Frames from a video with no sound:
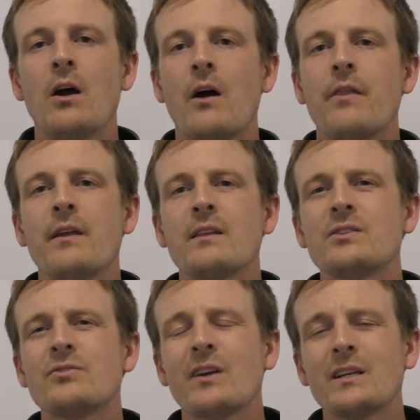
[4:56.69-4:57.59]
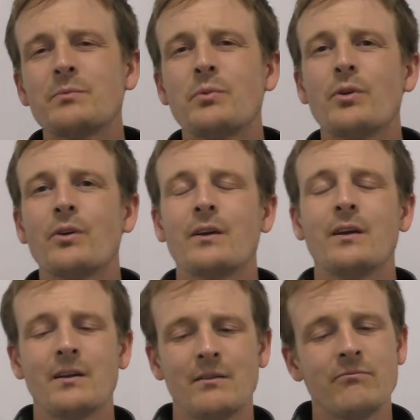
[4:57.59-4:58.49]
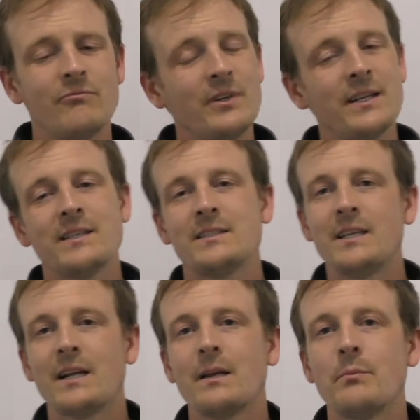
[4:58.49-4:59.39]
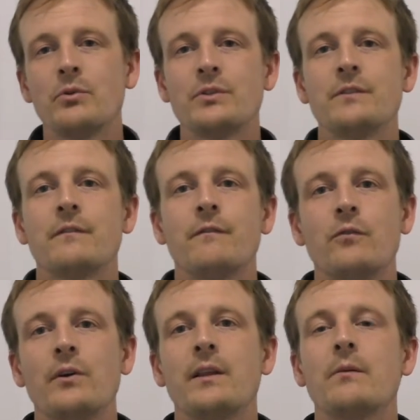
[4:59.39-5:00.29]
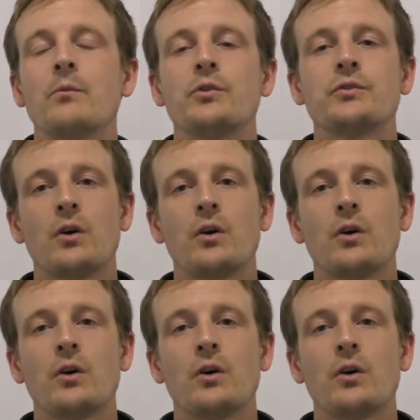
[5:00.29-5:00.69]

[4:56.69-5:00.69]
I think the Strasbourg realistically puts your foot in the most